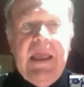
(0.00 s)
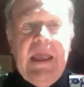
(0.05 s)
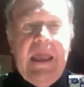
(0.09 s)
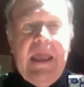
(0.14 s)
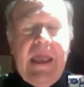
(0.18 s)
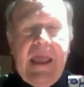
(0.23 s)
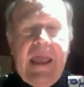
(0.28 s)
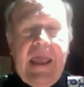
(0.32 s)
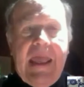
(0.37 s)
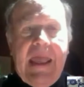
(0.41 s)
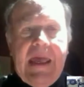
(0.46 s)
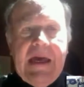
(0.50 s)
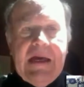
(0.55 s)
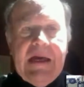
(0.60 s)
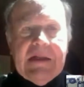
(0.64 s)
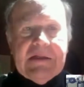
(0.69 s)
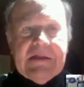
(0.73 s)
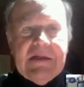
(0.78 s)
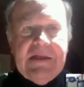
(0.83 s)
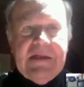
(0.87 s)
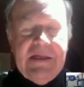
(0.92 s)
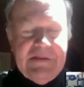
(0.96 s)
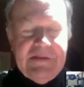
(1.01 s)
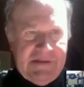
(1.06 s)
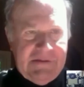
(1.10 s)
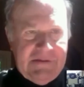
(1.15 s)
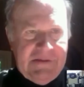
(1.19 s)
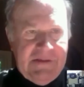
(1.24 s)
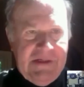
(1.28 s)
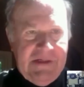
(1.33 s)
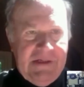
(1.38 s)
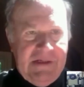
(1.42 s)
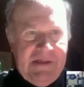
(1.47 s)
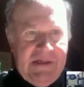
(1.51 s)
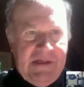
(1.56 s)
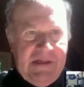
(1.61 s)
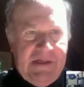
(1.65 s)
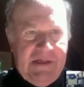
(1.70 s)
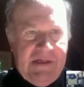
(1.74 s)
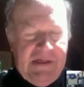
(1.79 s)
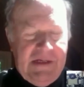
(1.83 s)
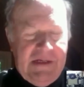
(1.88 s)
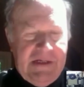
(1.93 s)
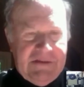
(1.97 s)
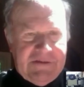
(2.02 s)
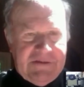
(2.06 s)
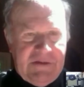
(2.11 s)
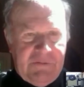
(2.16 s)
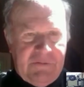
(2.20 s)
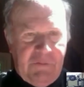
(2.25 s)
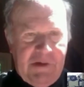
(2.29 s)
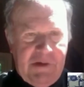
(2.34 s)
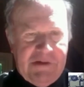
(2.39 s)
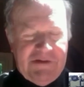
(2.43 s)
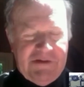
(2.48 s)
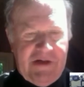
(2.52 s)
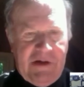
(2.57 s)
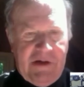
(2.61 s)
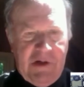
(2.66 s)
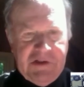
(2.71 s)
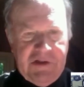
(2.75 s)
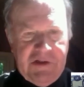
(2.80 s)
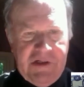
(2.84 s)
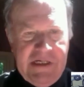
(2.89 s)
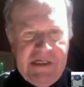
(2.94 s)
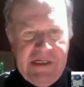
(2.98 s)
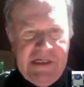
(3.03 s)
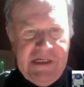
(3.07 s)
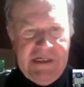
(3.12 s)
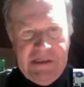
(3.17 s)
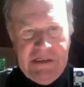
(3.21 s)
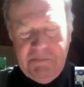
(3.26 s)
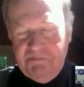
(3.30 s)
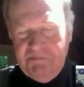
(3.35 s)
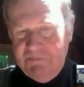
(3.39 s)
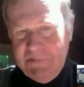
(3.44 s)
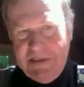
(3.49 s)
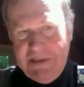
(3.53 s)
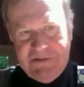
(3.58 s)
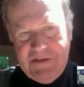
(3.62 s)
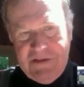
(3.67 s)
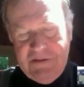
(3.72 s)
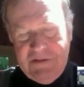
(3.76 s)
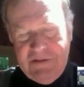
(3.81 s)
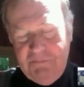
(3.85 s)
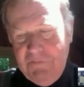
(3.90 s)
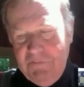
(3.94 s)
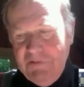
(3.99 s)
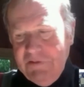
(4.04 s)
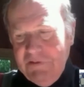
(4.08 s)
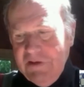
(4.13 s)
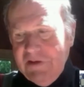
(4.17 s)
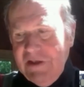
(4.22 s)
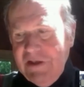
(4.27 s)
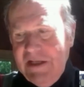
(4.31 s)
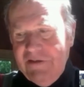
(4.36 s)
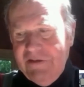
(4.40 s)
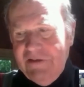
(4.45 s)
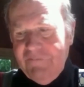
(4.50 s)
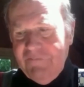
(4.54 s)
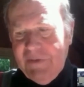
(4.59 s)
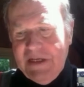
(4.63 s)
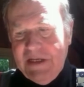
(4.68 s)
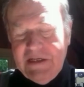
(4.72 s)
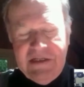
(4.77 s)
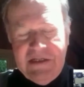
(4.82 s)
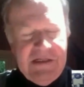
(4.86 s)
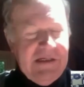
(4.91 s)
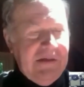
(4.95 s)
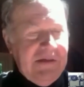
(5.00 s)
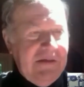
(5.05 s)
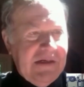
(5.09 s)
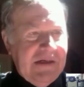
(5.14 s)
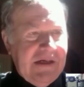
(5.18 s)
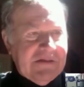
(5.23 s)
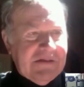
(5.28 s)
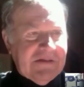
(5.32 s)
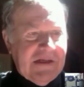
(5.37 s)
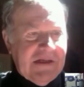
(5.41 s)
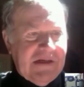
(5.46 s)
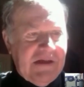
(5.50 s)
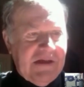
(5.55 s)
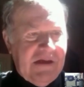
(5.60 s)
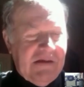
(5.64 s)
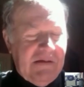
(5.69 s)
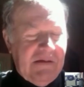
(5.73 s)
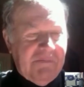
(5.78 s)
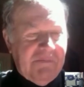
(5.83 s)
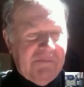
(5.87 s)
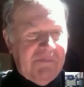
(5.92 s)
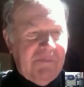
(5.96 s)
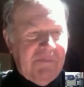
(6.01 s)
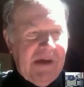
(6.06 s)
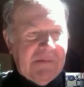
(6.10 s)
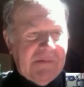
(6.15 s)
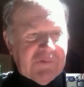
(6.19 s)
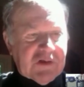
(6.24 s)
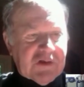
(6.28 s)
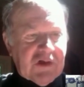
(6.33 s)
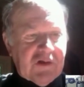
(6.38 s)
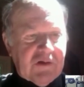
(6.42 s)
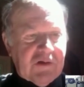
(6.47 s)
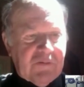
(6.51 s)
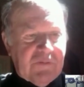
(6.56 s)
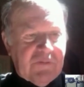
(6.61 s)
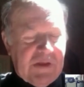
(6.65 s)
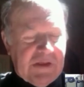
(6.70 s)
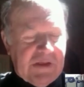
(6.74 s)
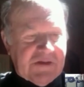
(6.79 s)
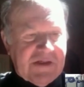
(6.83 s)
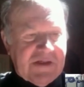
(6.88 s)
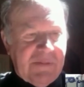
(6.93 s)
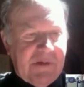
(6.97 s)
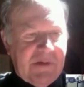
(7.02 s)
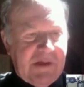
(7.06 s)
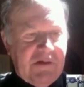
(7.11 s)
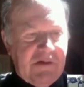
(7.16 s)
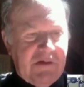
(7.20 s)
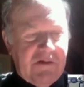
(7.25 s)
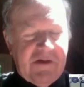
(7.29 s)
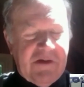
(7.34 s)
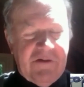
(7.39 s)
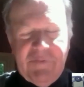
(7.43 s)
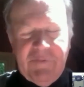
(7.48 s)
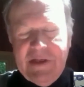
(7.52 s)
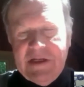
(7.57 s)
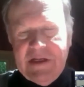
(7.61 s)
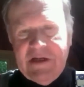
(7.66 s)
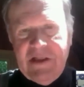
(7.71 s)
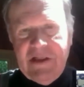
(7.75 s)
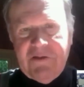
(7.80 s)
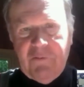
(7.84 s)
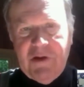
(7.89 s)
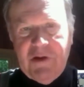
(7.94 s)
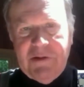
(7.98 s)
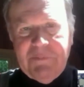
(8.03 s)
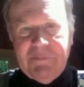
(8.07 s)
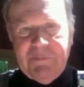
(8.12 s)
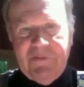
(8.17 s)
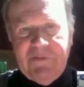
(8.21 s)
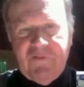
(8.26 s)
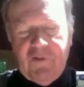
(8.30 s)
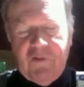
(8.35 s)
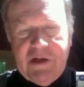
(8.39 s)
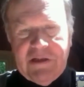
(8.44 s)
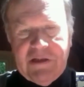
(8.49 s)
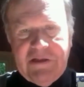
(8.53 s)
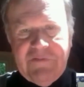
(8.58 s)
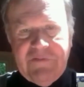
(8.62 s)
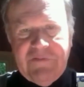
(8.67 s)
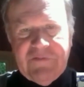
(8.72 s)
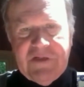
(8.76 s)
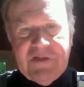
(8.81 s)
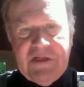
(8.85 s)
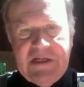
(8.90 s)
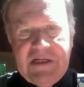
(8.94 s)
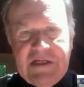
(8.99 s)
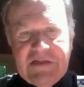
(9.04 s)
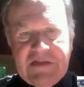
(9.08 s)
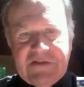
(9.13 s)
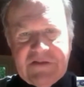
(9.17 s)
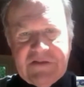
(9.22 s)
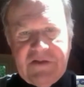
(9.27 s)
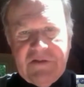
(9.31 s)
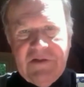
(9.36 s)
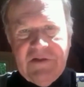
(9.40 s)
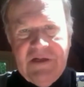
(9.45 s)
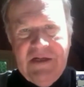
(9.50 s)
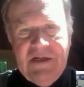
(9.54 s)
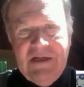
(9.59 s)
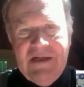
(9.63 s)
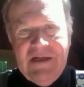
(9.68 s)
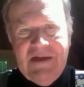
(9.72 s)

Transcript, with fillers: And he said, "Well," he said, "I want your key." I said, "Well, you can have my key." I said, "I'm sure that somebody will give me another one before I leave today, so